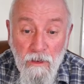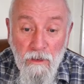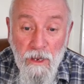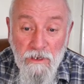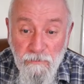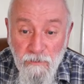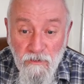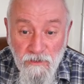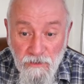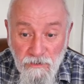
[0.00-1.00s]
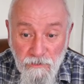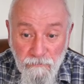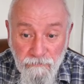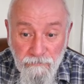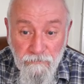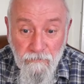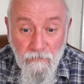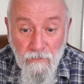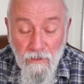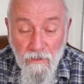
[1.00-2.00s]
exposures,
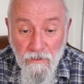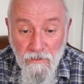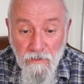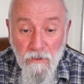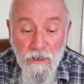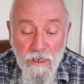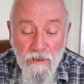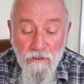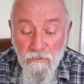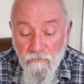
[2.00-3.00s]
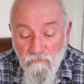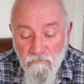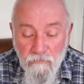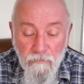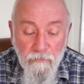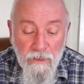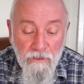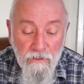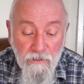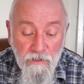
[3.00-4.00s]
and I started getting a
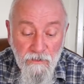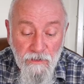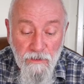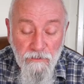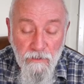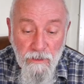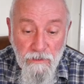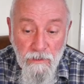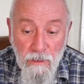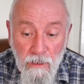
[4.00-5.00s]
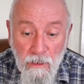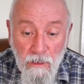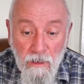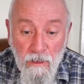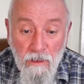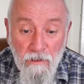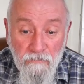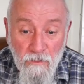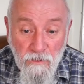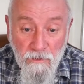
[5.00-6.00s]
better success rate.
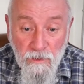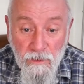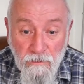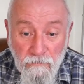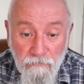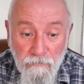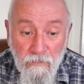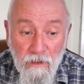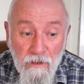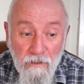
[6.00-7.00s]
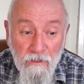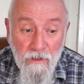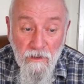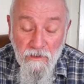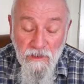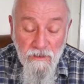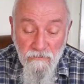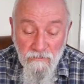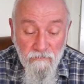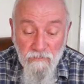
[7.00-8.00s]
Focusing, I
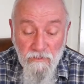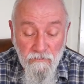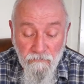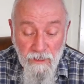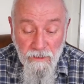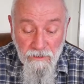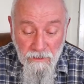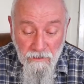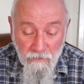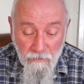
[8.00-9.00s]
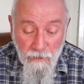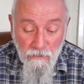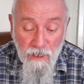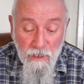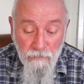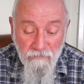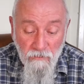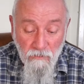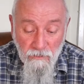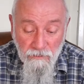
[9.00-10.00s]
still really didn't know about
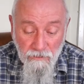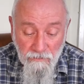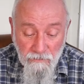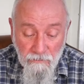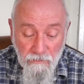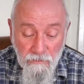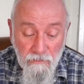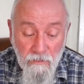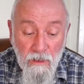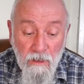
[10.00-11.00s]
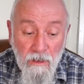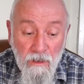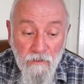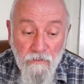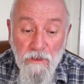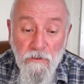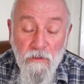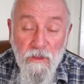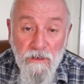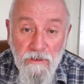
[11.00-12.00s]
hyperfocal distance. If I'd known
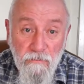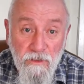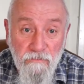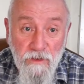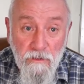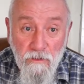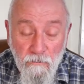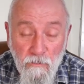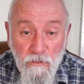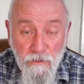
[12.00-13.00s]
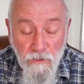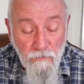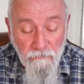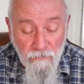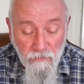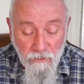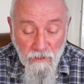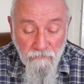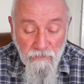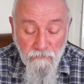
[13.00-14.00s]
that, I would have had a lot more sharp
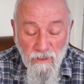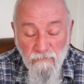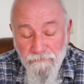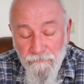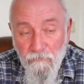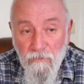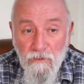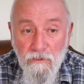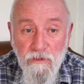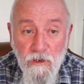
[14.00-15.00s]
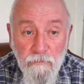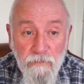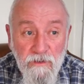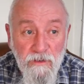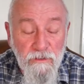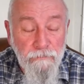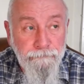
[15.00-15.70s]
photographs, but sharp is a